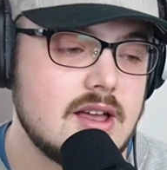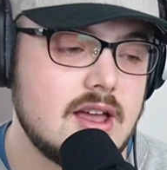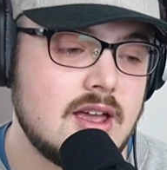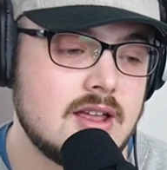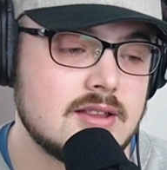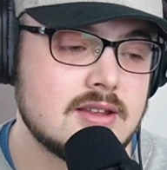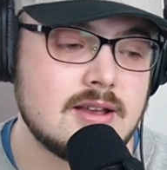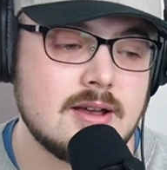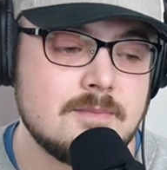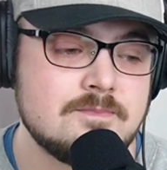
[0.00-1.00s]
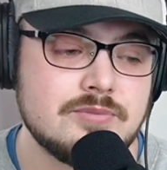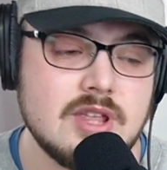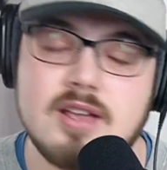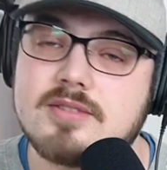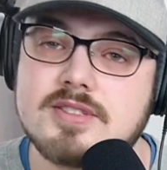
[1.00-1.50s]
And
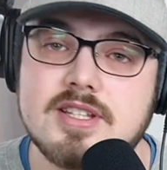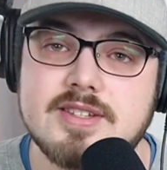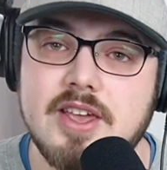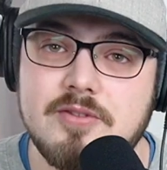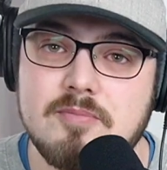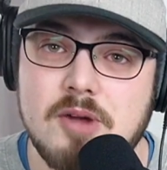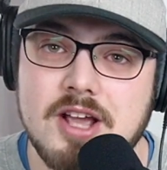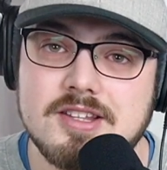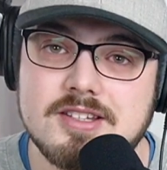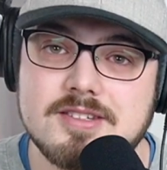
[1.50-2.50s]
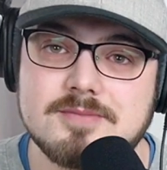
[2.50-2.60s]
yeah, stay safe and practice.